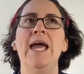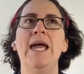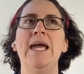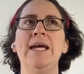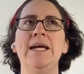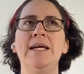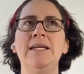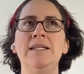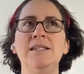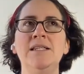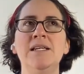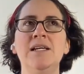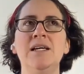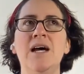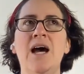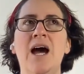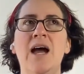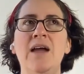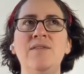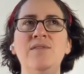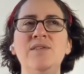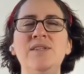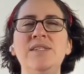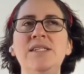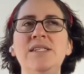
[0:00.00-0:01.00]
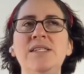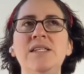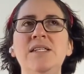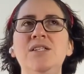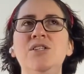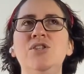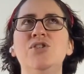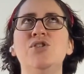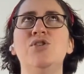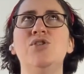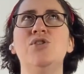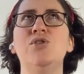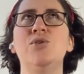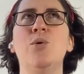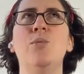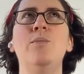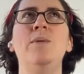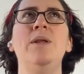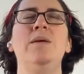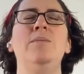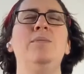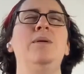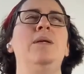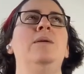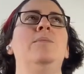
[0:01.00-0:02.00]
And I've seen so
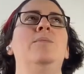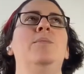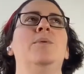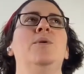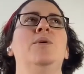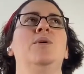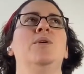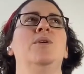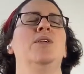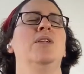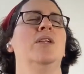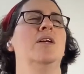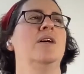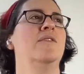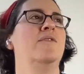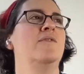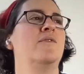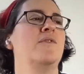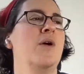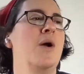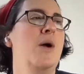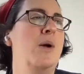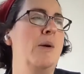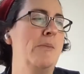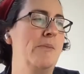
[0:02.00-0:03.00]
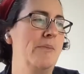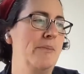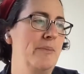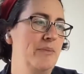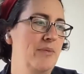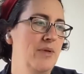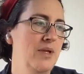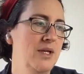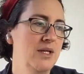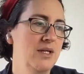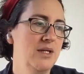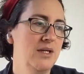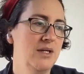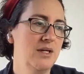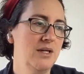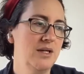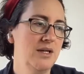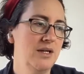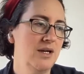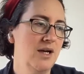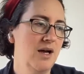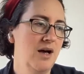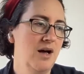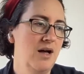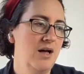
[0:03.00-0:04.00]
many people from
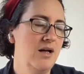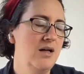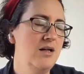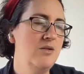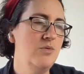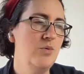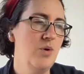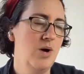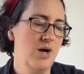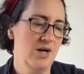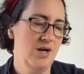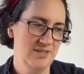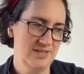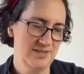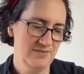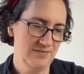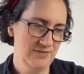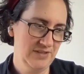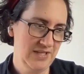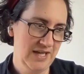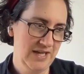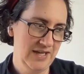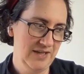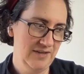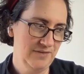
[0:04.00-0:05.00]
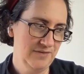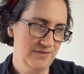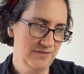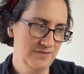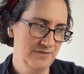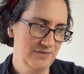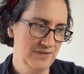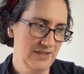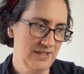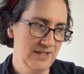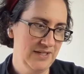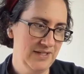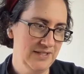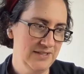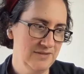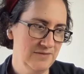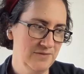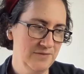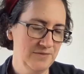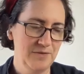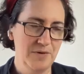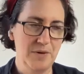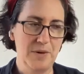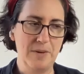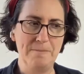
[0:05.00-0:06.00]
all walks of life
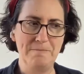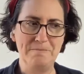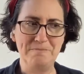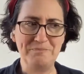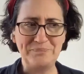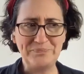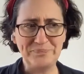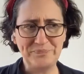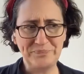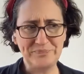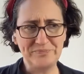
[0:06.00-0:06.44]
and from